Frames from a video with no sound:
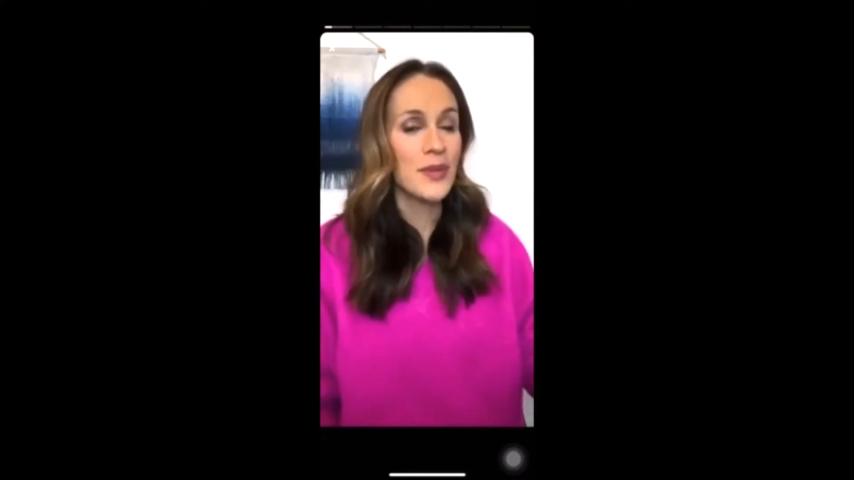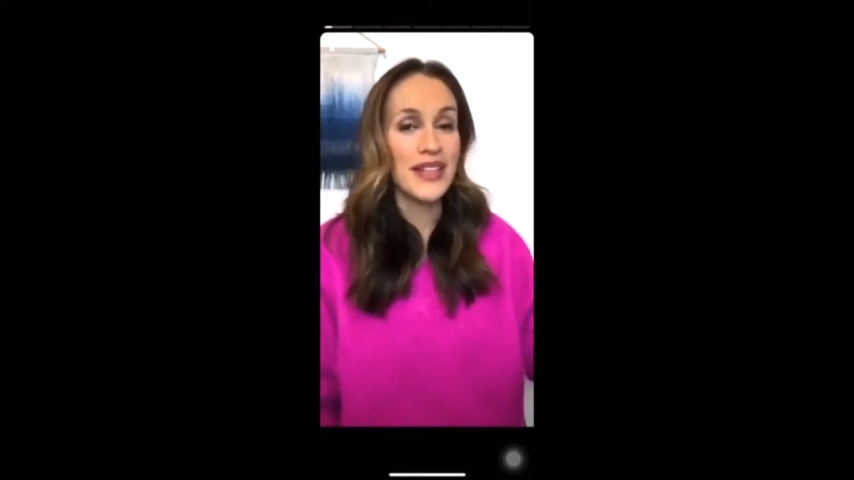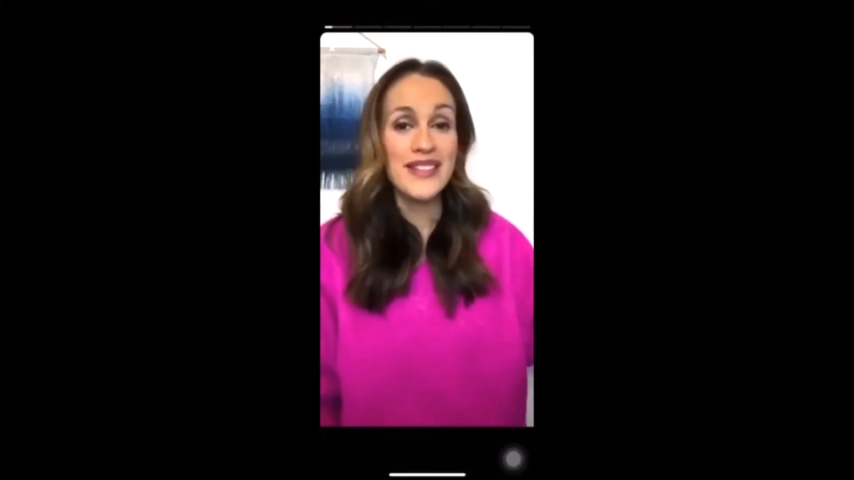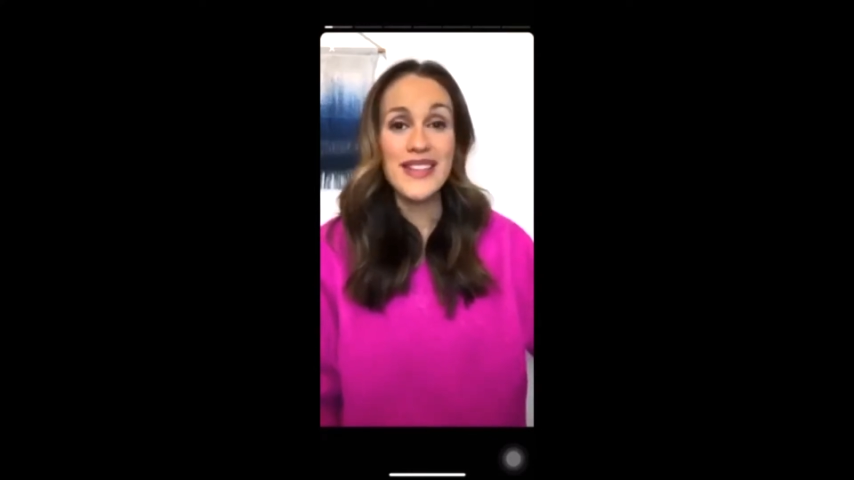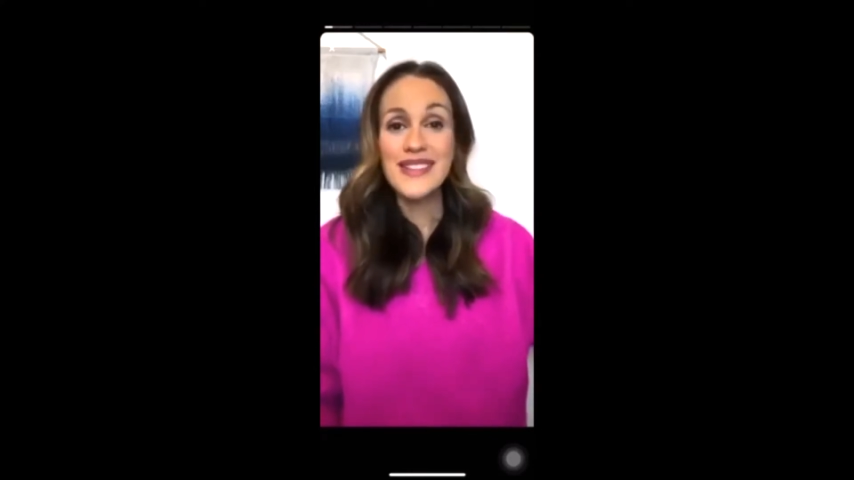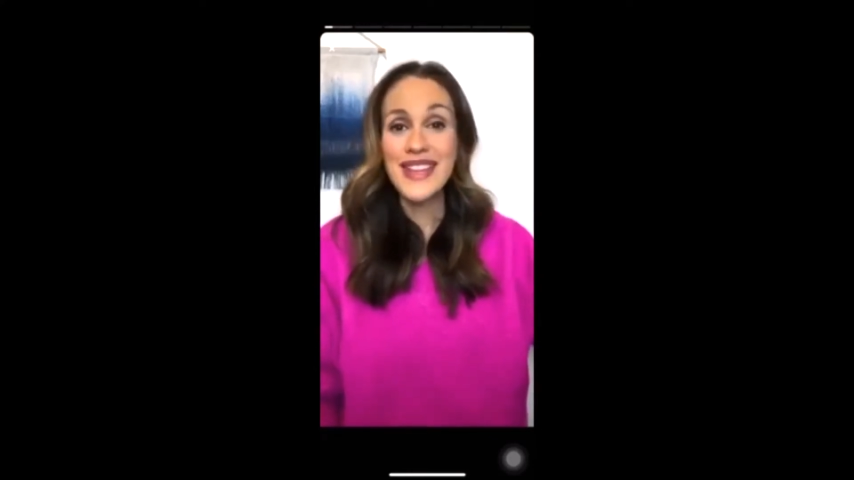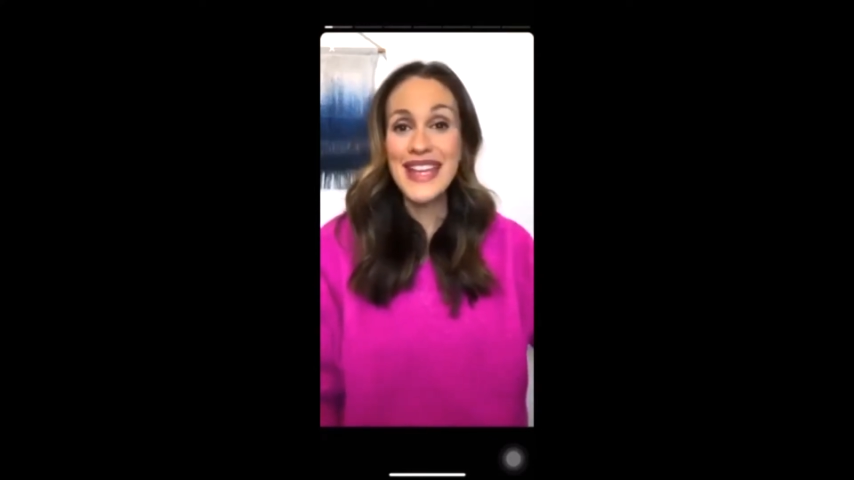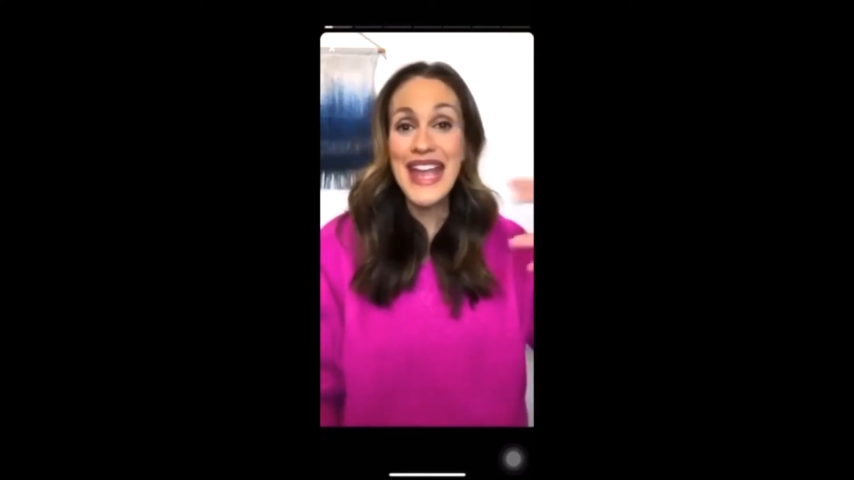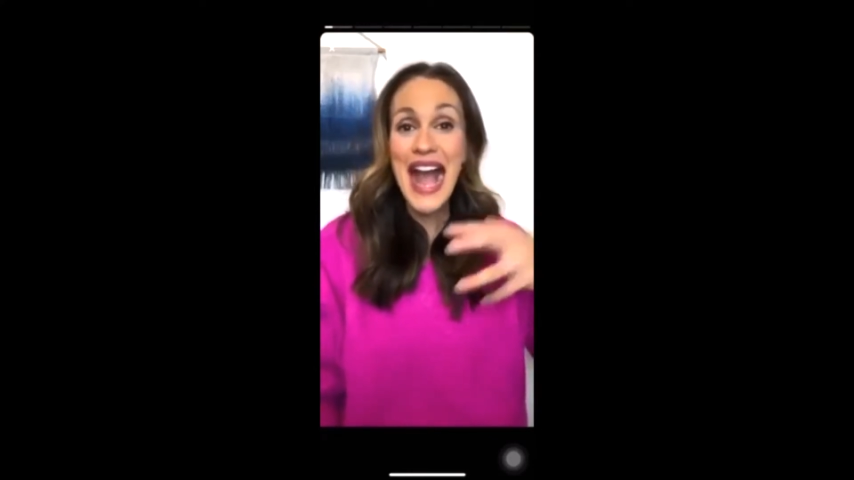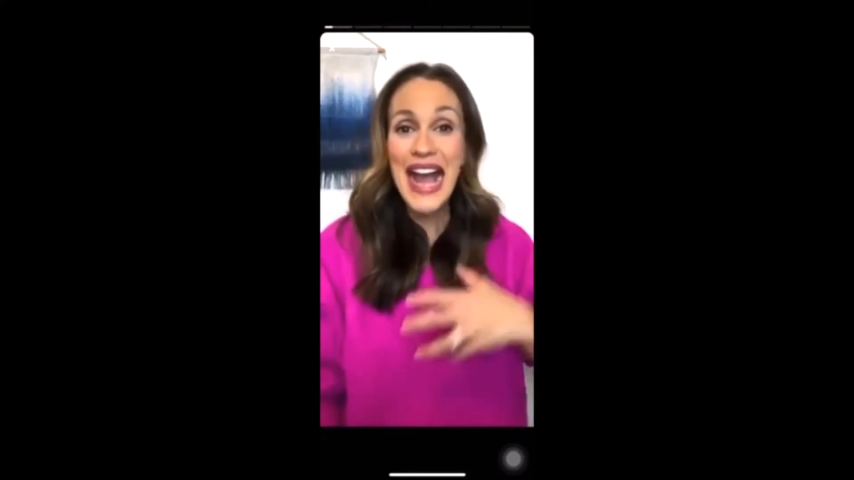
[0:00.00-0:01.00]
but he says that
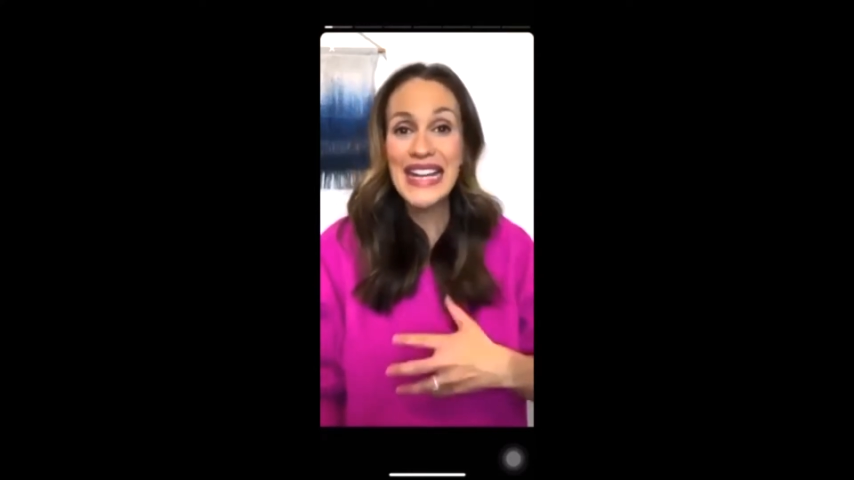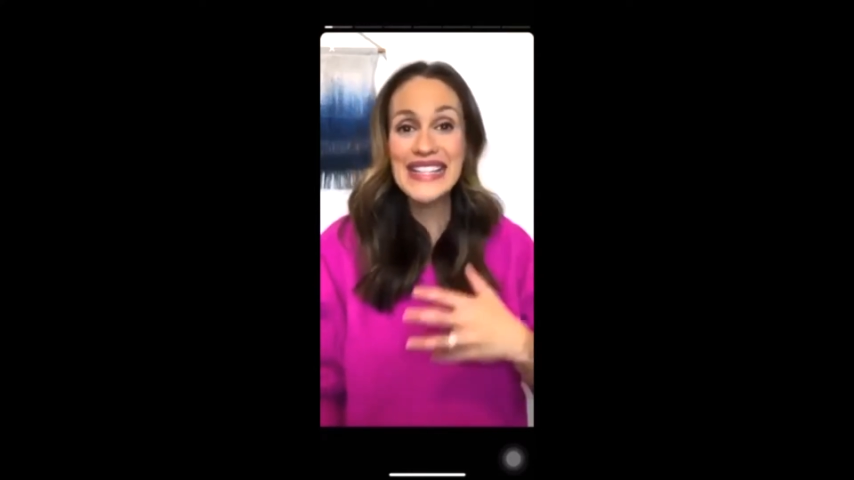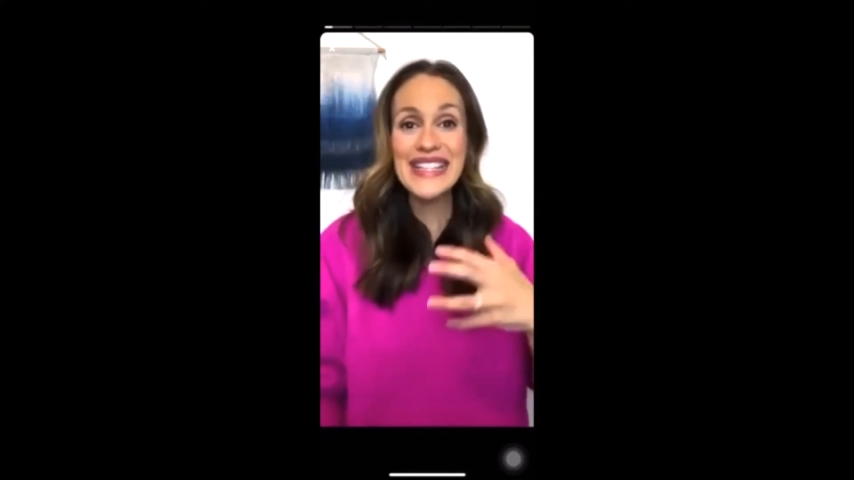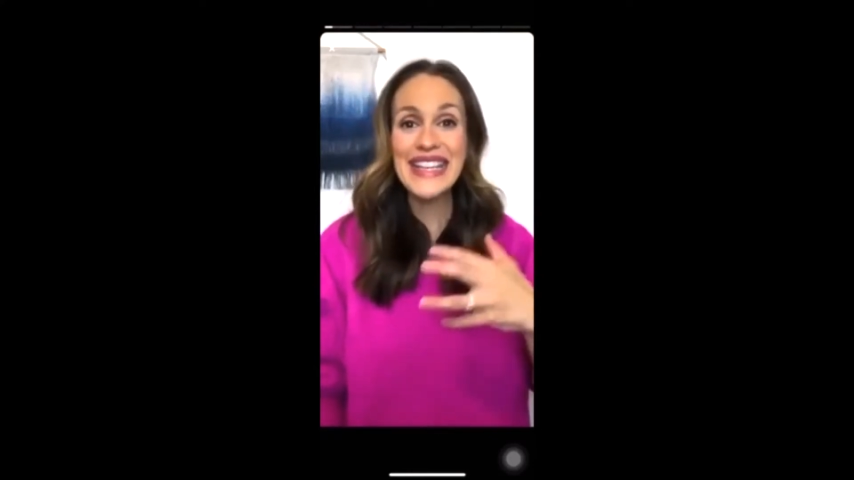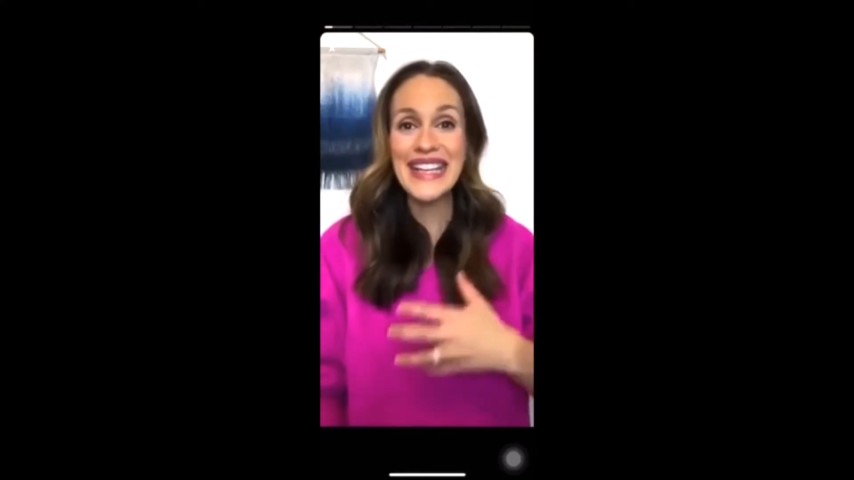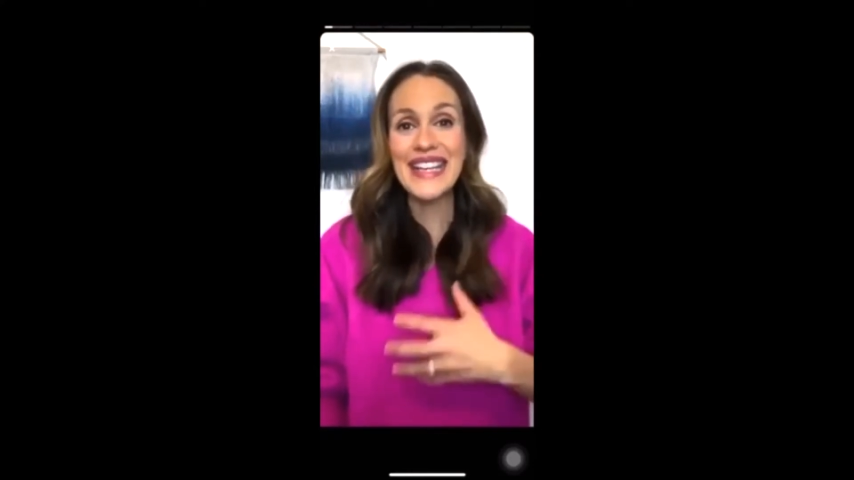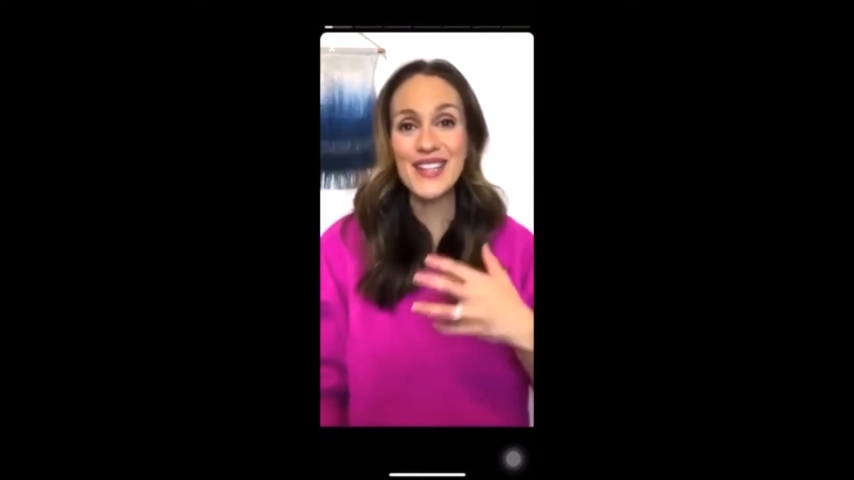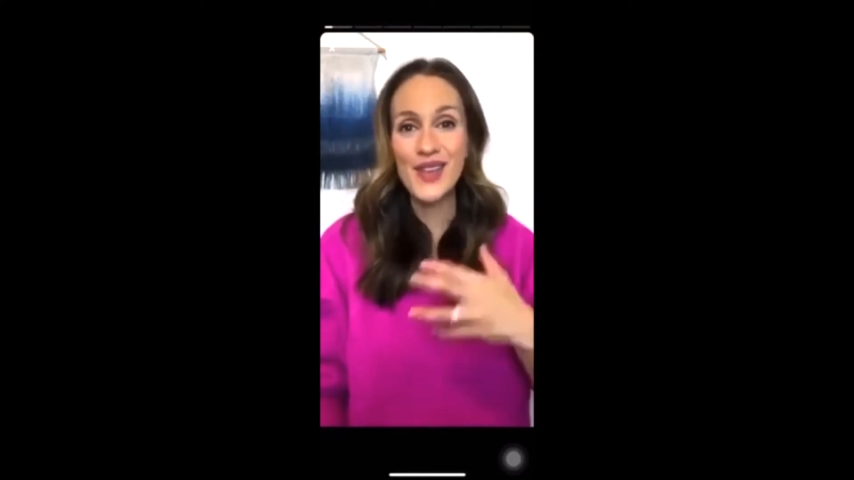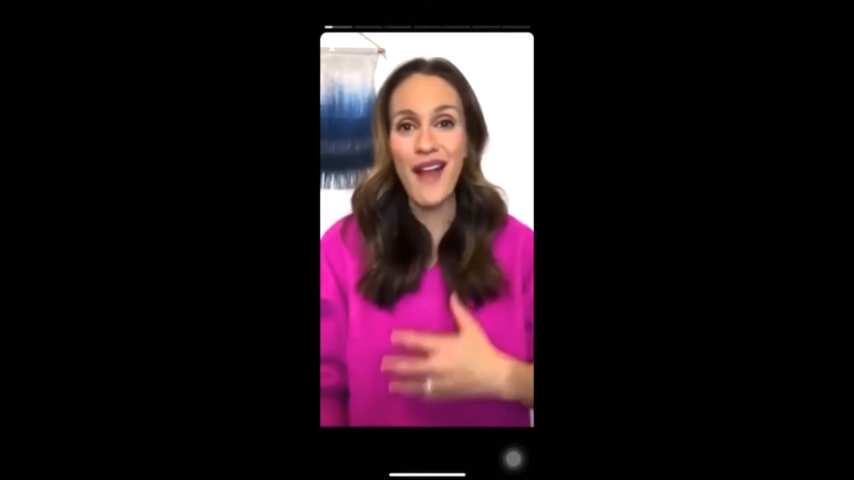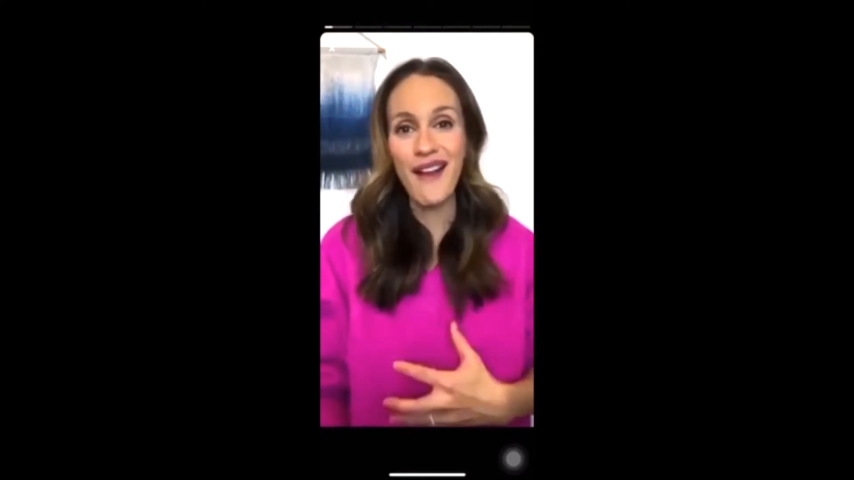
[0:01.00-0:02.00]
he hides it in
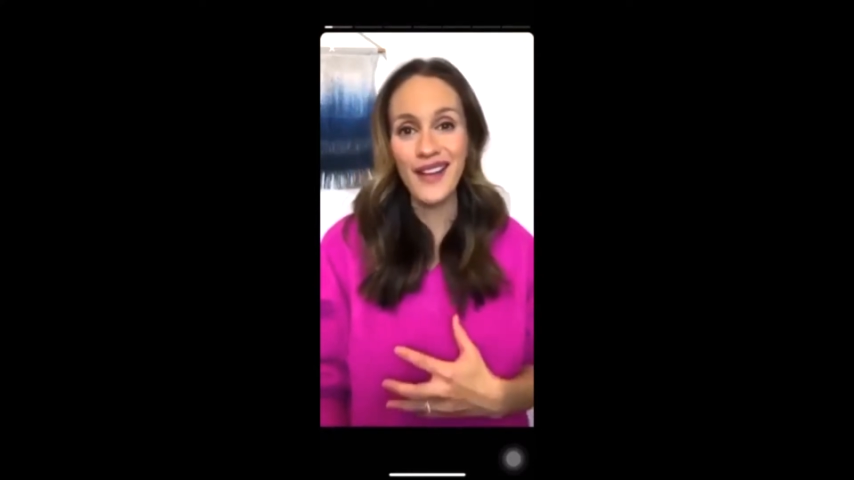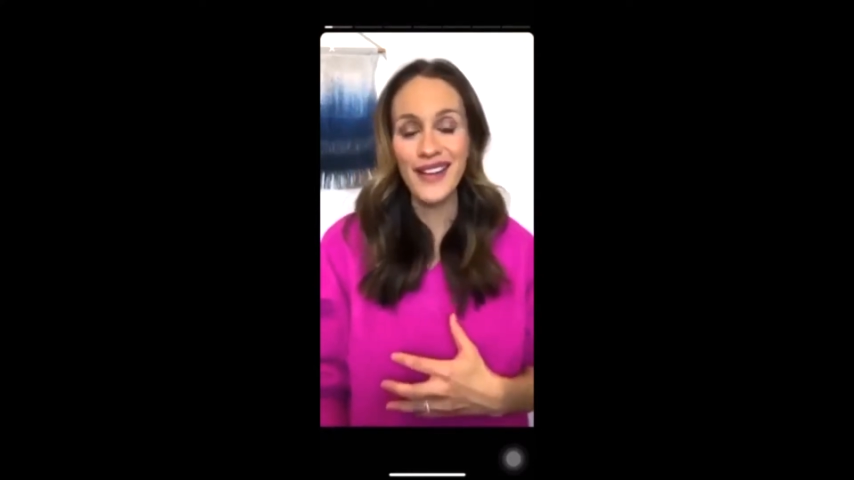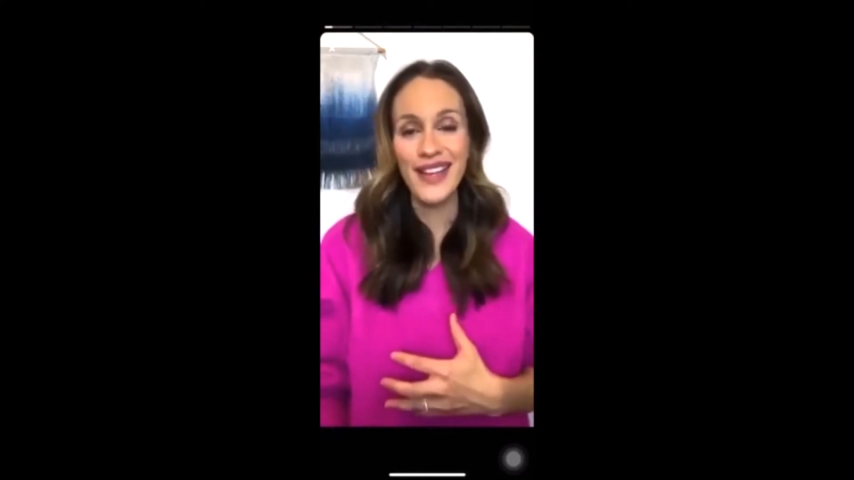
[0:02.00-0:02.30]
his heart.